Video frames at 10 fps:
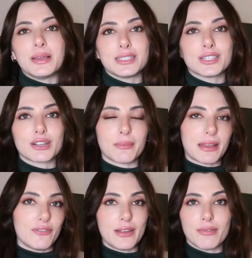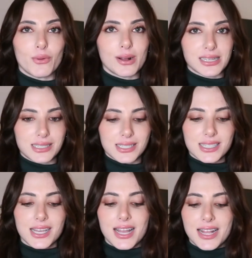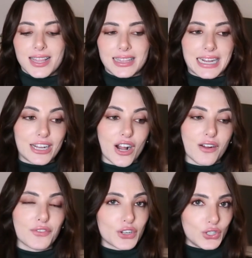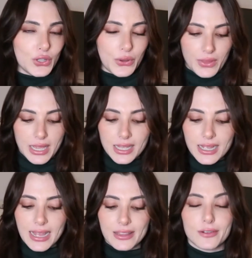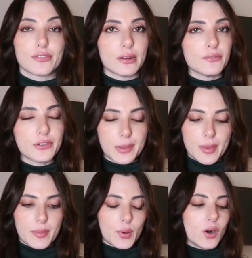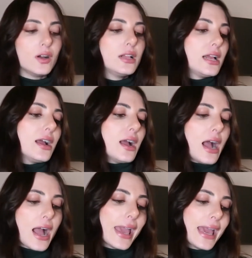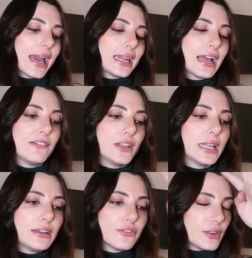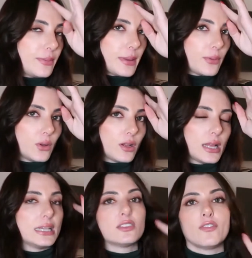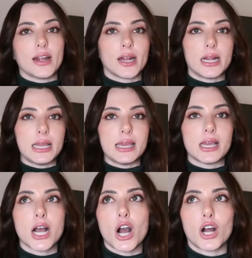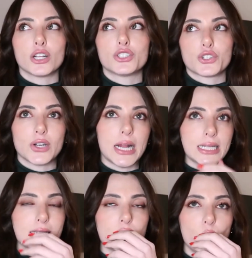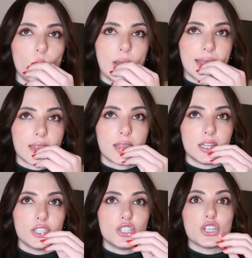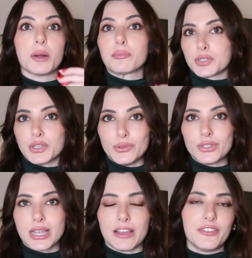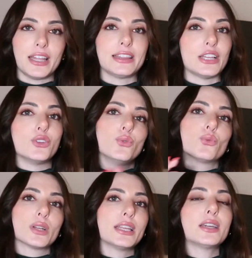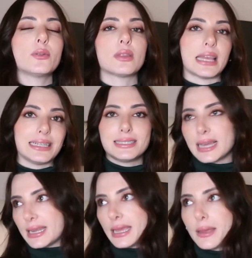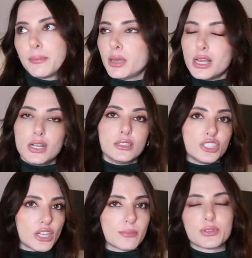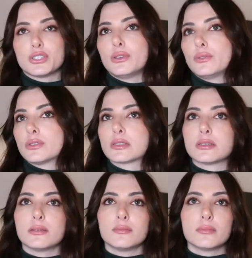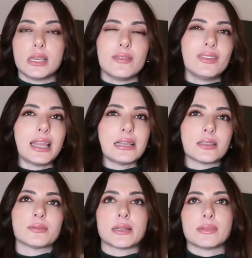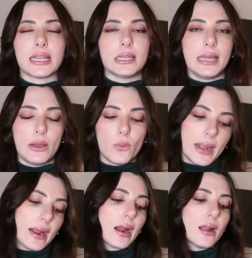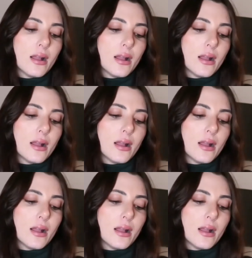pieces are my favorite ones that I got for clothing and they're from Free People. And I feel like Free People is very on trend with jumpsuits. I feel like they do really good with like denim, jumpsuits, even like sometimes like knitwear.